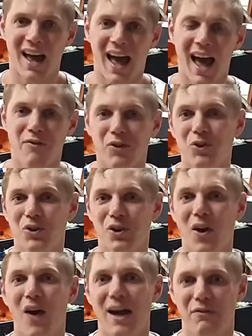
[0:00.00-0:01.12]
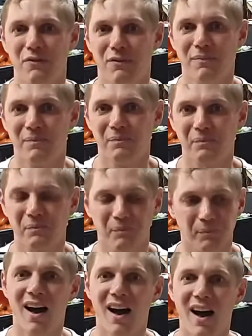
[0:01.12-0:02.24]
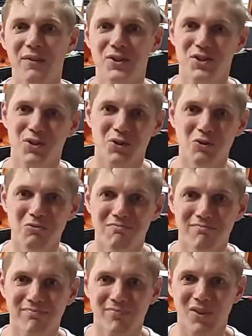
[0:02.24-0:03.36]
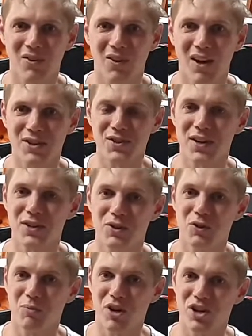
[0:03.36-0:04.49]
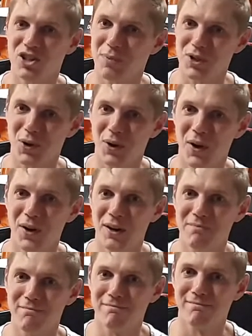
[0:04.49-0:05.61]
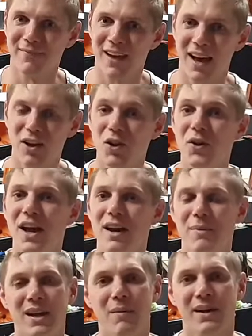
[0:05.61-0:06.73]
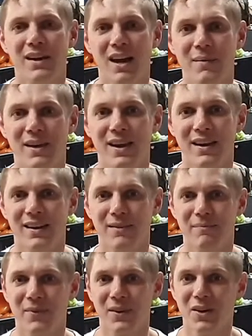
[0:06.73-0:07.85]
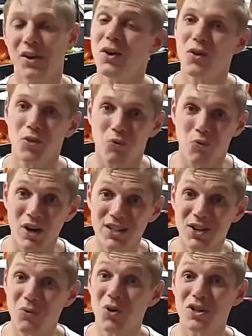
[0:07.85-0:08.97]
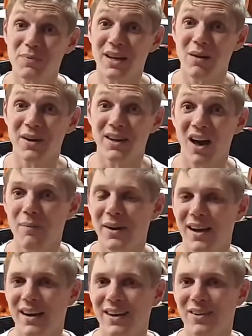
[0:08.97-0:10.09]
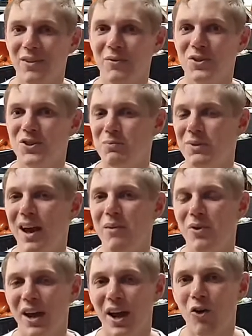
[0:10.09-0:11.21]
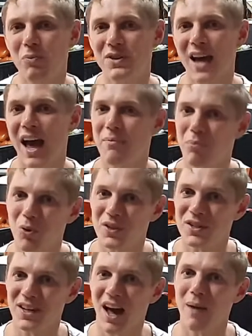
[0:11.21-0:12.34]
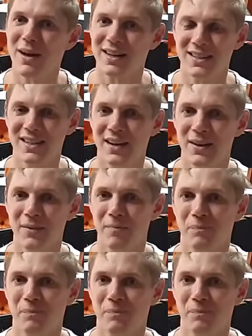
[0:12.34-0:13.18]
have a good life. After school, I decided to do an apprenticeship at Toyota, and I learned how to become a car mechanic. The reason I wanted to become a car mechanic was to be able to help Dad put this car back together.